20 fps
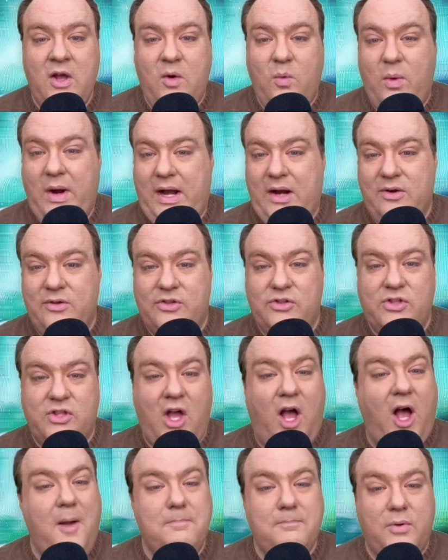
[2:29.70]
where
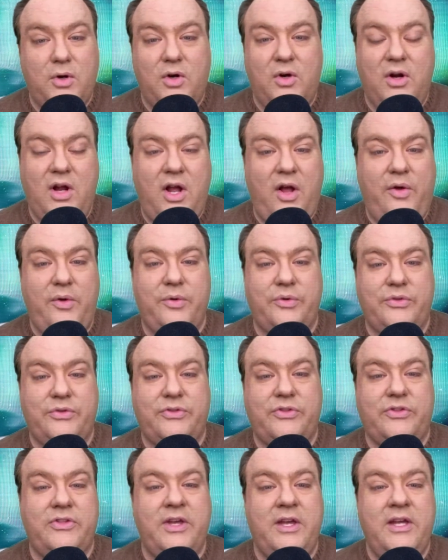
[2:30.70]
somber
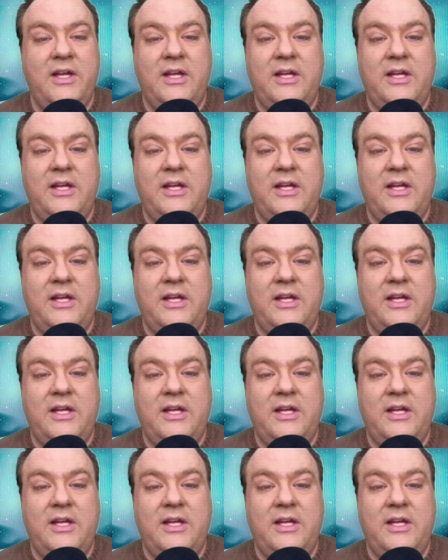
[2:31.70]
hosts